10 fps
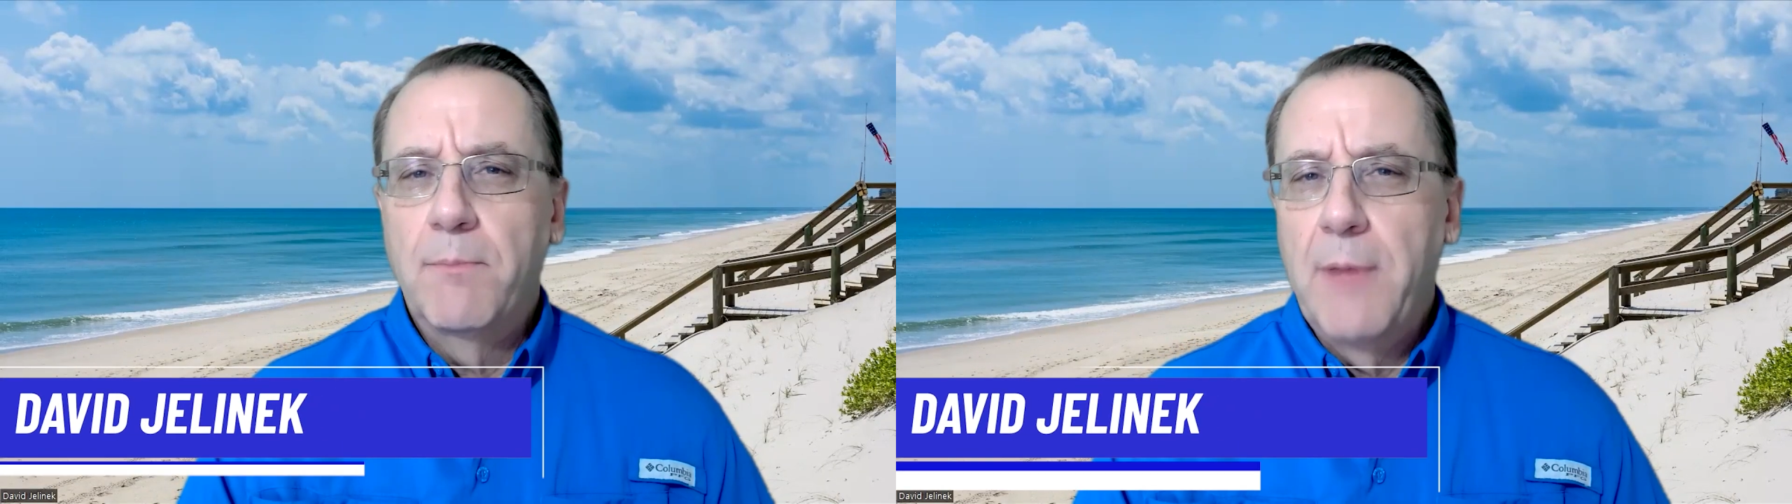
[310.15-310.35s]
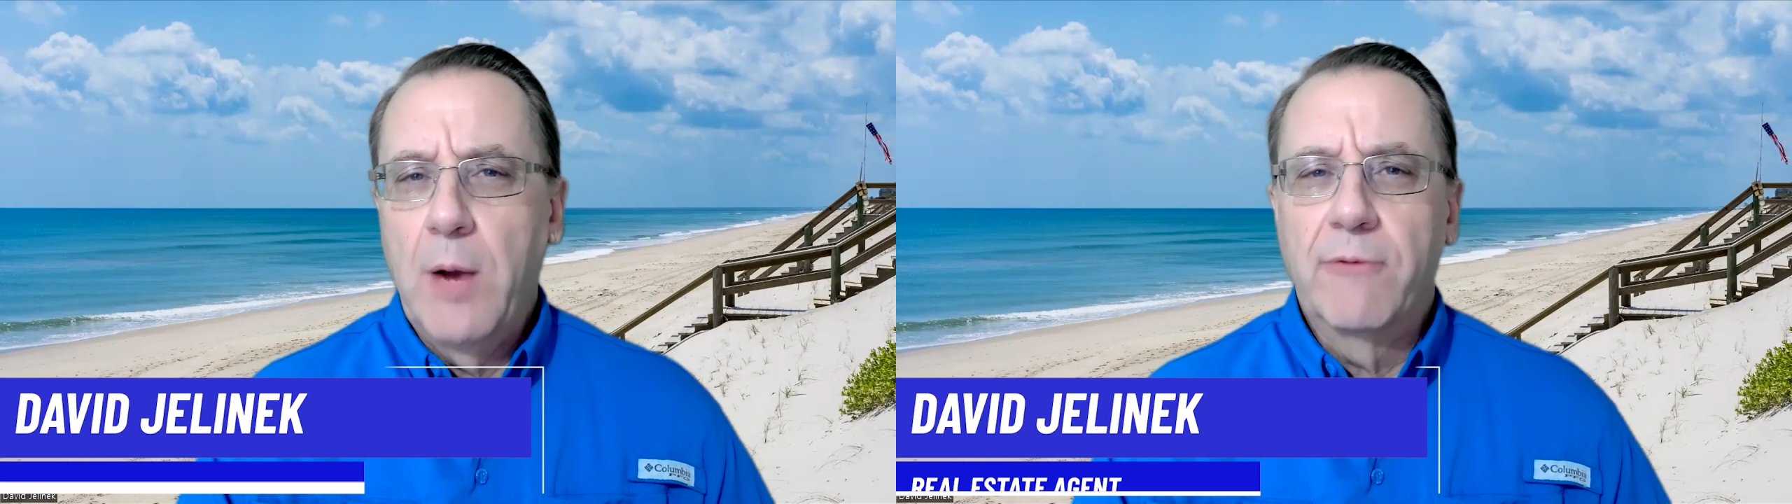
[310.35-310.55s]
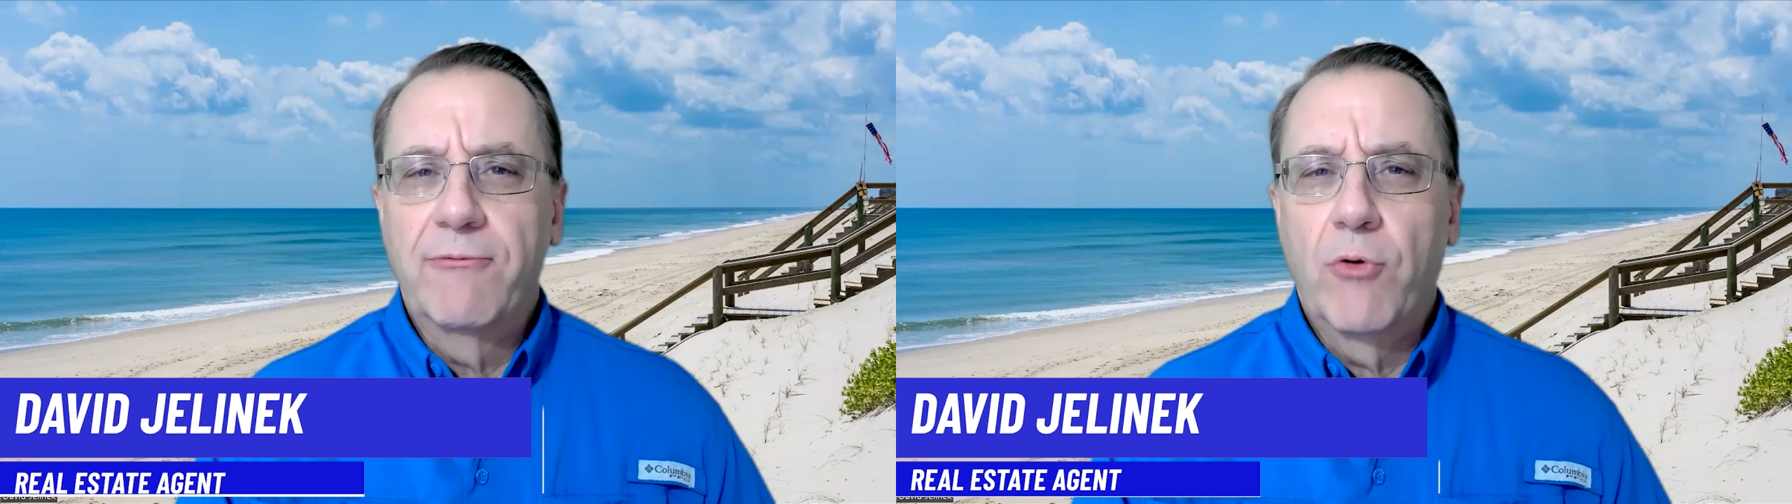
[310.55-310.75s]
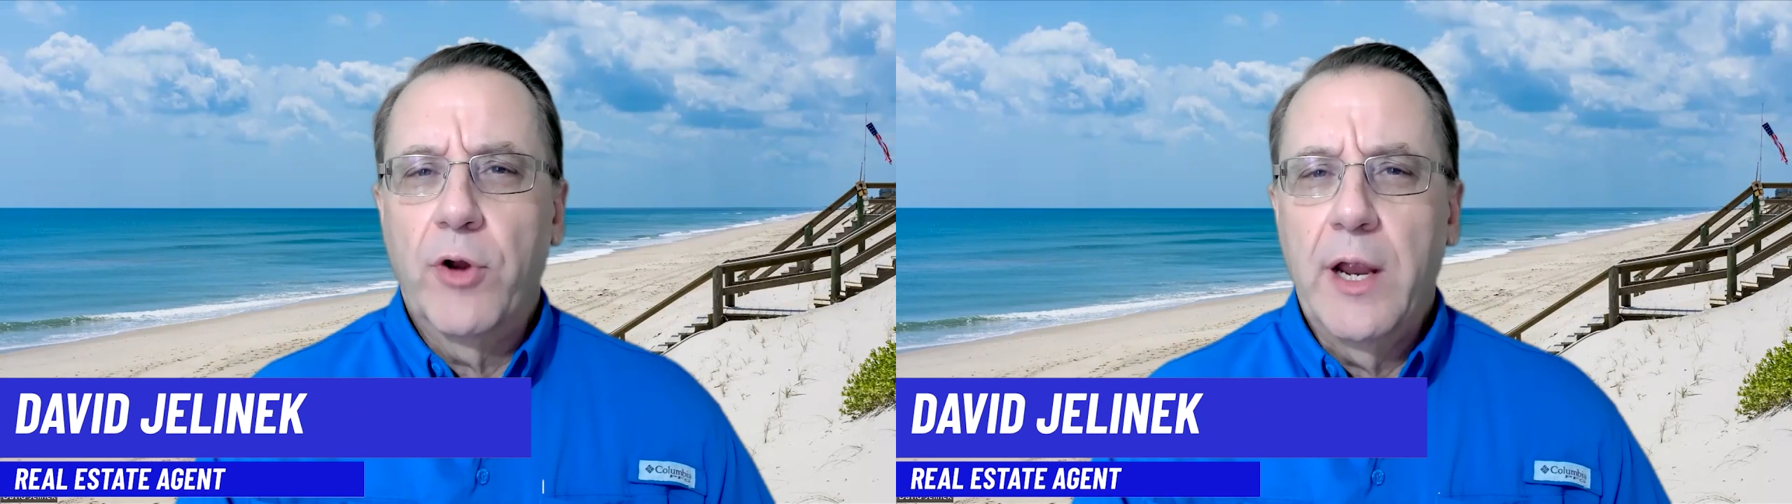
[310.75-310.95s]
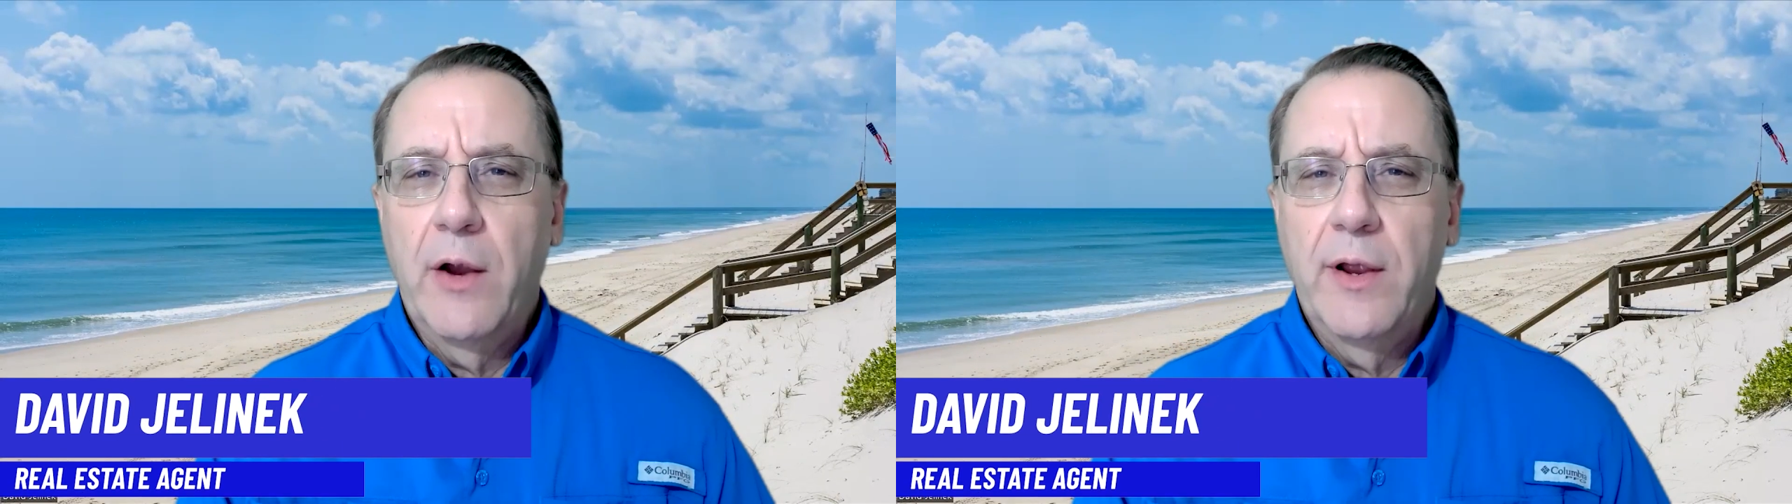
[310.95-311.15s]
in the Melbourne,
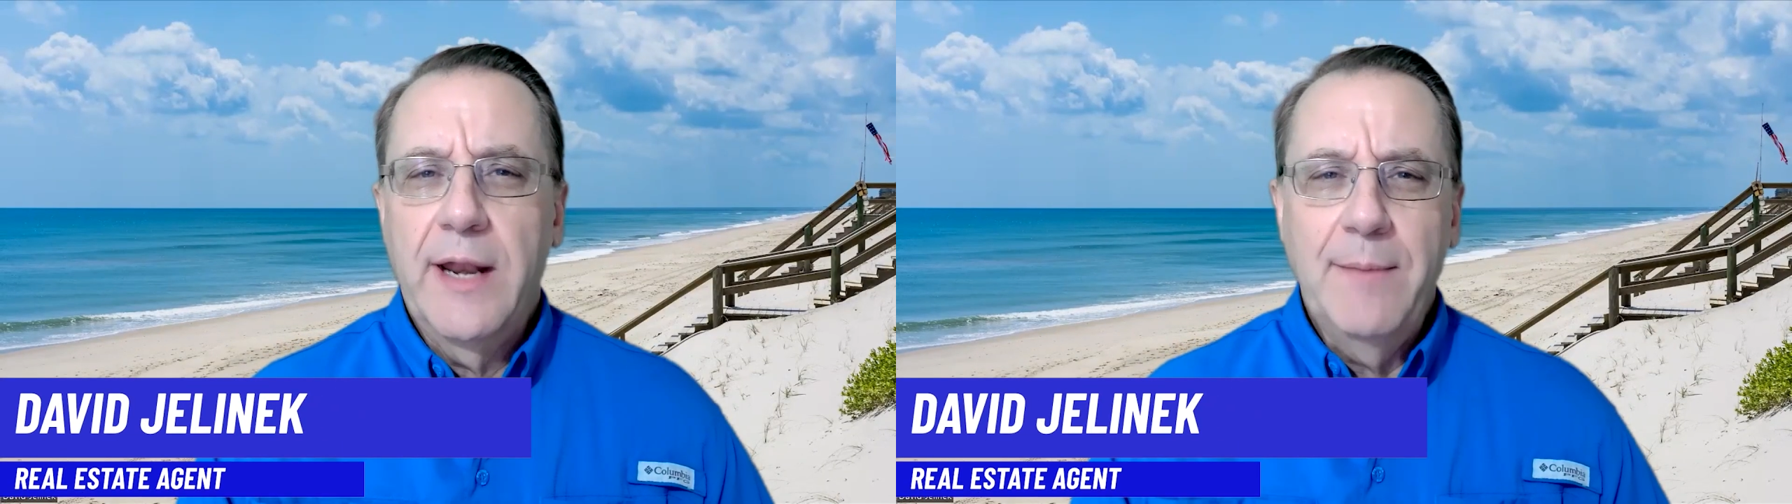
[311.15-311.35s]
Florida area,